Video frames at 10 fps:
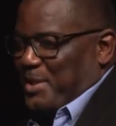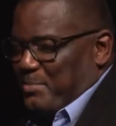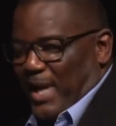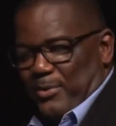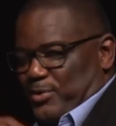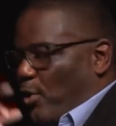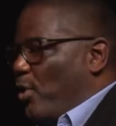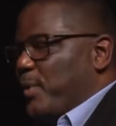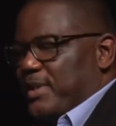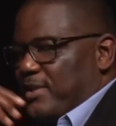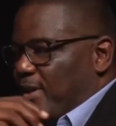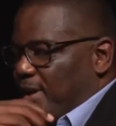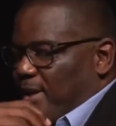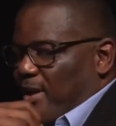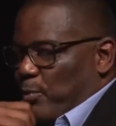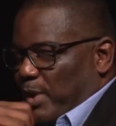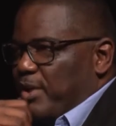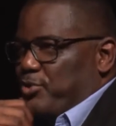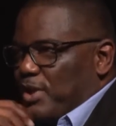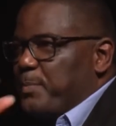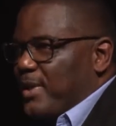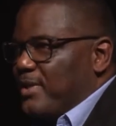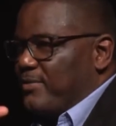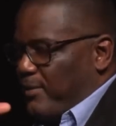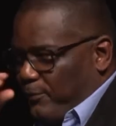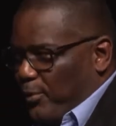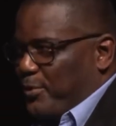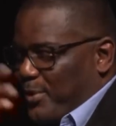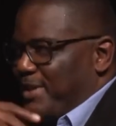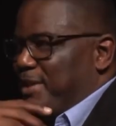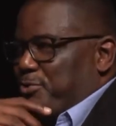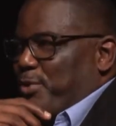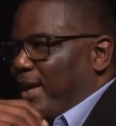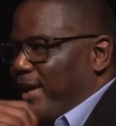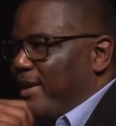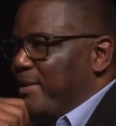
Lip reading: I was always a reader just because of a 4th grade teacher I had.